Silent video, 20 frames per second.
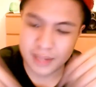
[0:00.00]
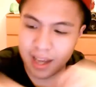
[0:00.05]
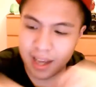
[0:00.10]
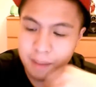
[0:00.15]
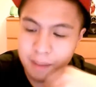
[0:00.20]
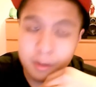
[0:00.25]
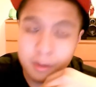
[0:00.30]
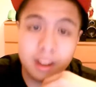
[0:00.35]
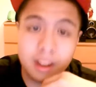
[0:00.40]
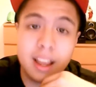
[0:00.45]

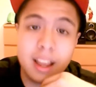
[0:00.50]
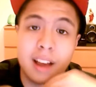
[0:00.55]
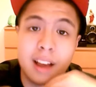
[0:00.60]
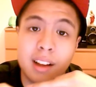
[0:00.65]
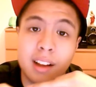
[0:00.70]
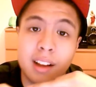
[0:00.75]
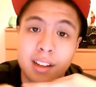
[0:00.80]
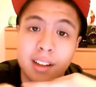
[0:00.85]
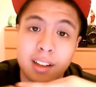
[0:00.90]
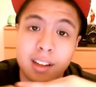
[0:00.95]
time, but yeah.
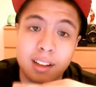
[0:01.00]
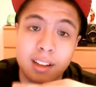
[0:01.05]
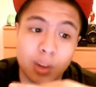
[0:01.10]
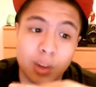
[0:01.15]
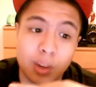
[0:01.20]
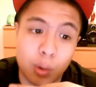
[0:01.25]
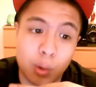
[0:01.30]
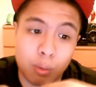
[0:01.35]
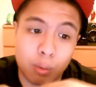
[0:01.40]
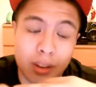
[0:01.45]

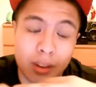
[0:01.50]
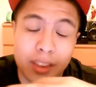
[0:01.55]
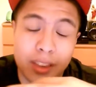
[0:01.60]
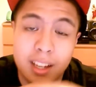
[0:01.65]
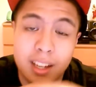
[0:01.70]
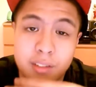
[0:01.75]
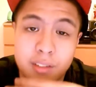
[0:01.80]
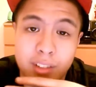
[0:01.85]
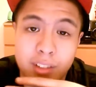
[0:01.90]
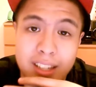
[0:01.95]
Well,
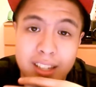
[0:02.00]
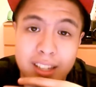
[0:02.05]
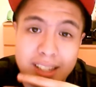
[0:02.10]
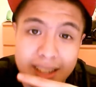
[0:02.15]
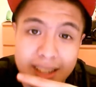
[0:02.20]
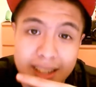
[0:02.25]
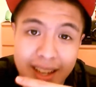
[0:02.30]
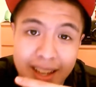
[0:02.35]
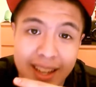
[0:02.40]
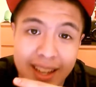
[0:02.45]
thanks for
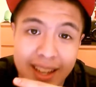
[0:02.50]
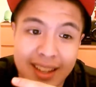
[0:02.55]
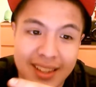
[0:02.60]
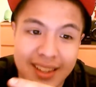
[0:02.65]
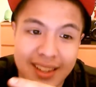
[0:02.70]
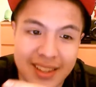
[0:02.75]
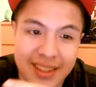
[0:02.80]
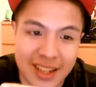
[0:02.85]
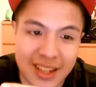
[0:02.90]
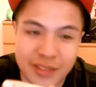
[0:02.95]
listening.
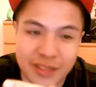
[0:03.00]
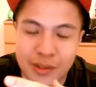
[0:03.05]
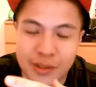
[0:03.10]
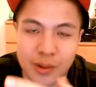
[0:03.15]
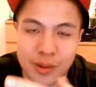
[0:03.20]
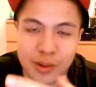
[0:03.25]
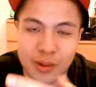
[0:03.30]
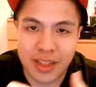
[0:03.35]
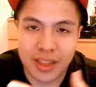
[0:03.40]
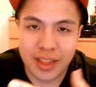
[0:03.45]
Thanks
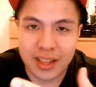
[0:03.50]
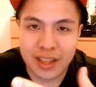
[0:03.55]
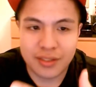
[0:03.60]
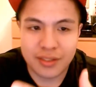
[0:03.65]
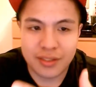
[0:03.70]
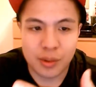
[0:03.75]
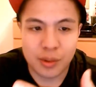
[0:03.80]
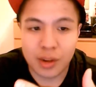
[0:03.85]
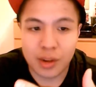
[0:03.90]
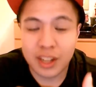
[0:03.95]

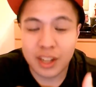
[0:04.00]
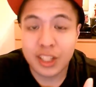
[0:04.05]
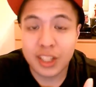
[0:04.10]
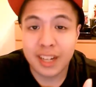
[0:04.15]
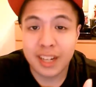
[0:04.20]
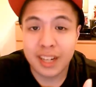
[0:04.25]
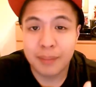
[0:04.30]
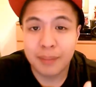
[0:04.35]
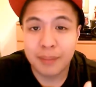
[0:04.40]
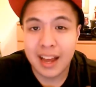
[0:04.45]
for
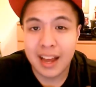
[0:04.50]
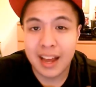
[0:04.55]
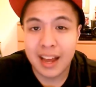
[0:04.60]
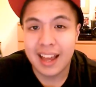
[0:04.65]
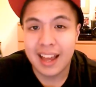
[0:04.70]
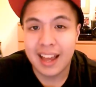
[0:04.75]
watching my